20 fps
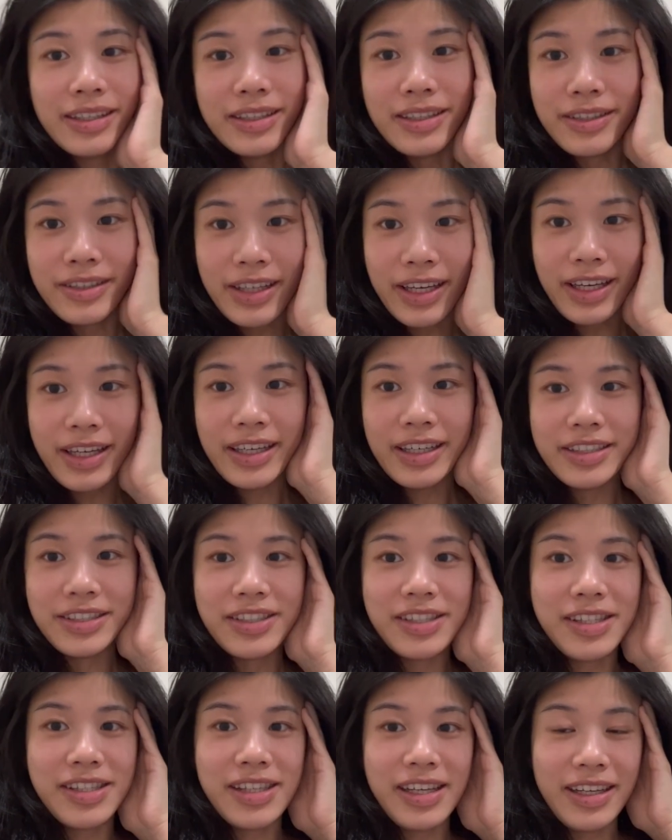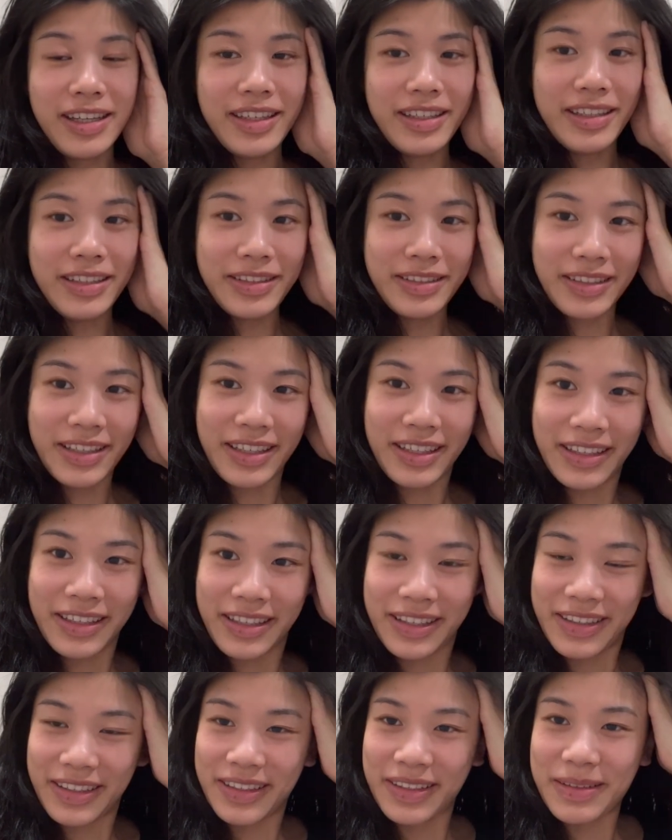Okay, I just sent in
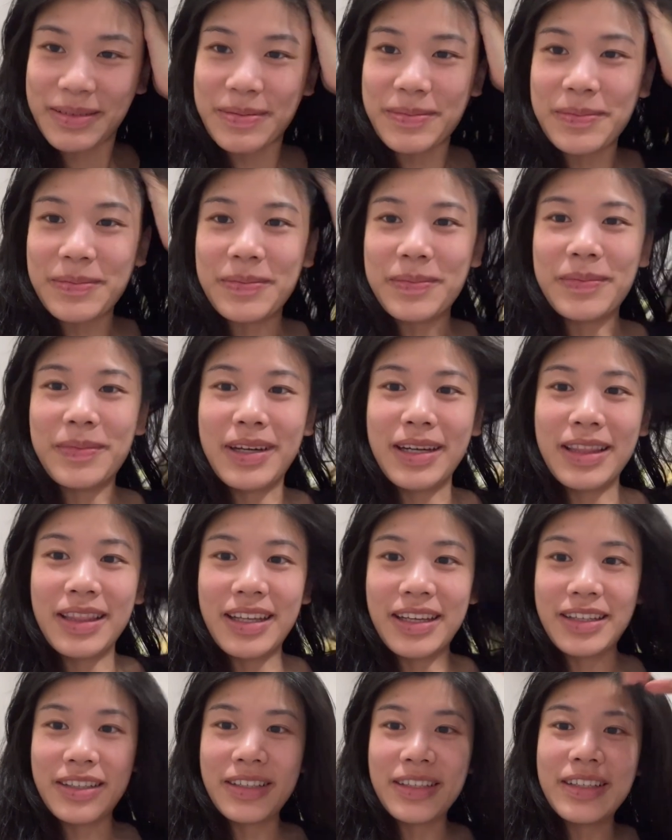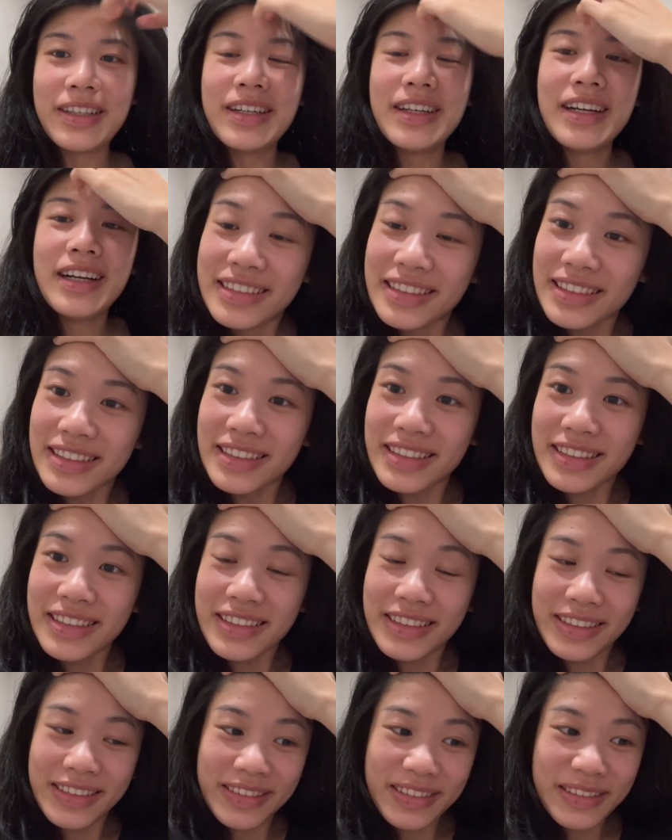my letter.
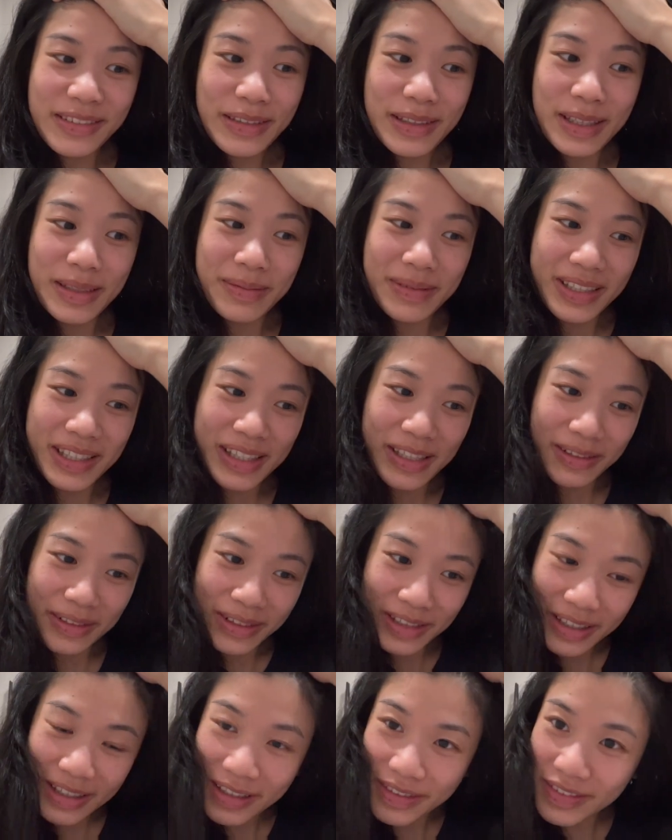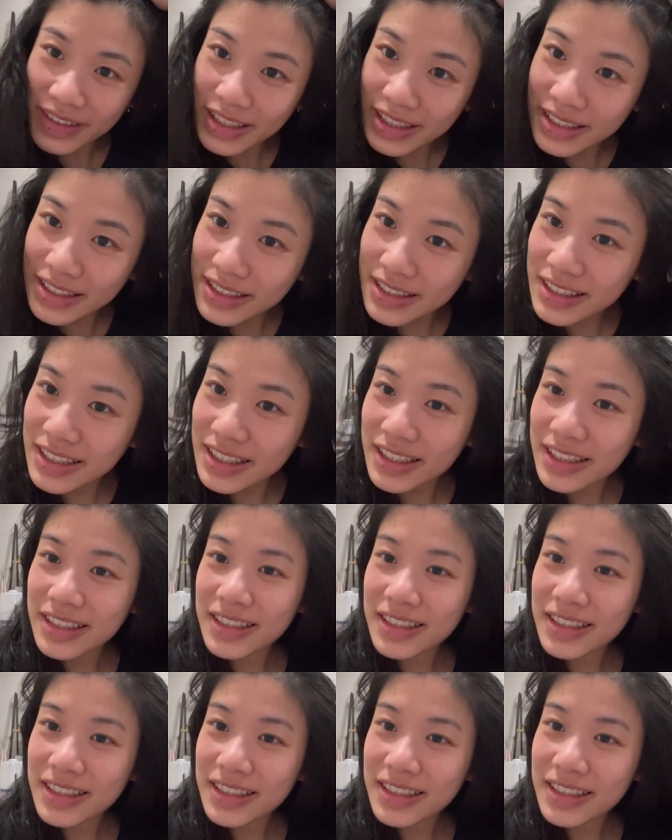Ooh, why am I so nervous?